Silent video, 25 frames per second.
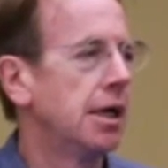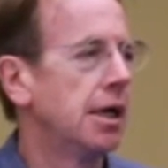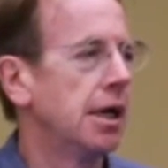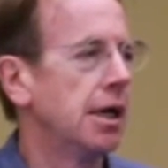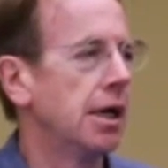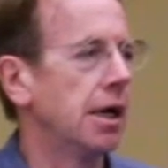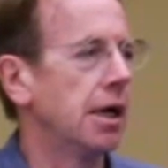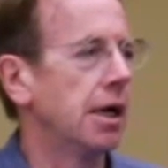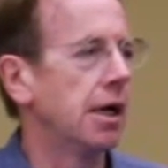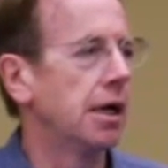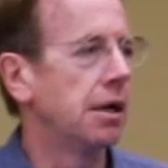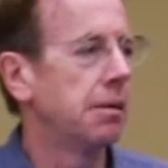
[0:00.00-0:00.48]

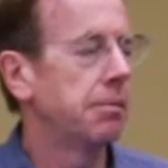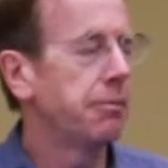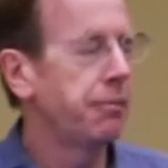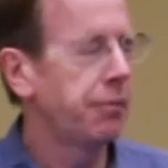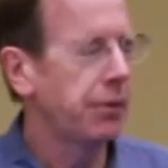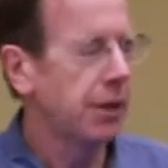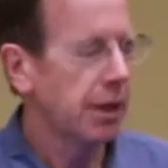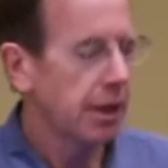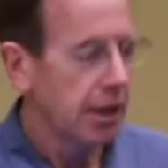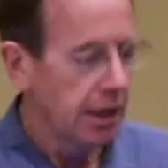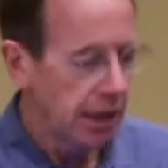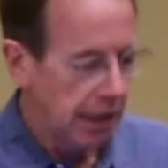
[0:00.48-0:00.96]
And
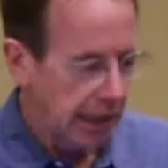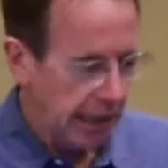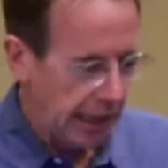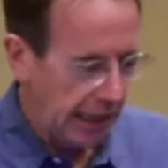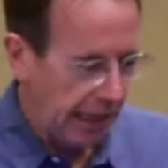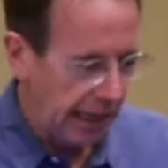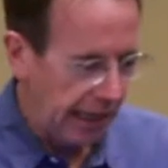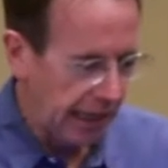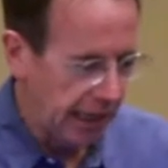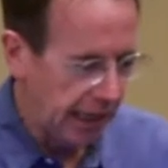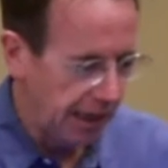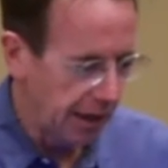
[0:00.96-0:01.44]

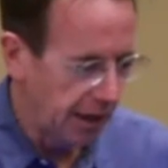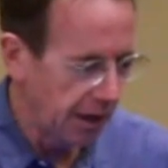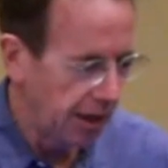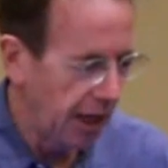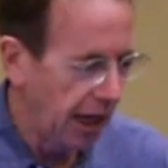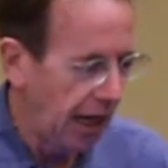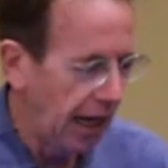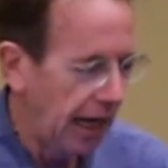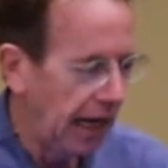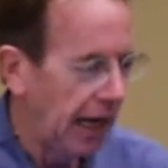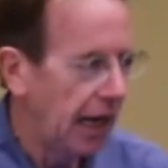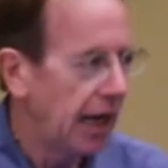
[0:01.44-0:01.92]

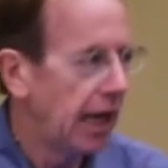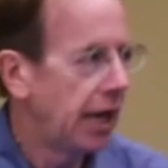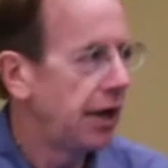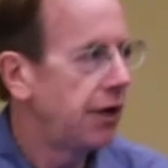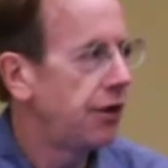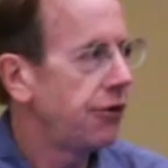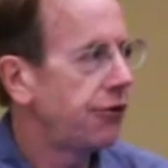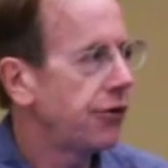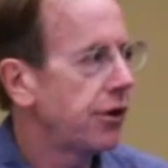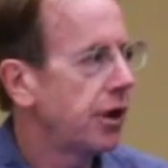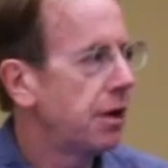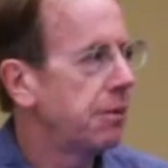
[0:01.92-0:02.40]

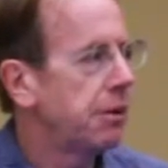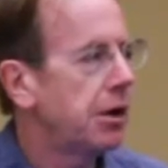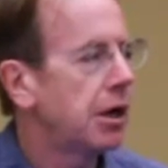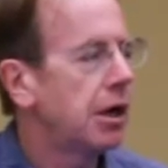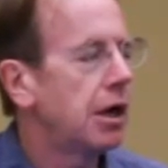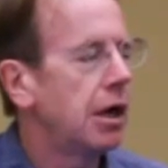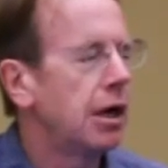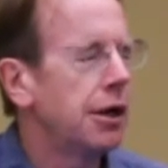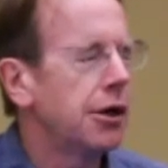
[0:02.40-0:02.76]
I mean,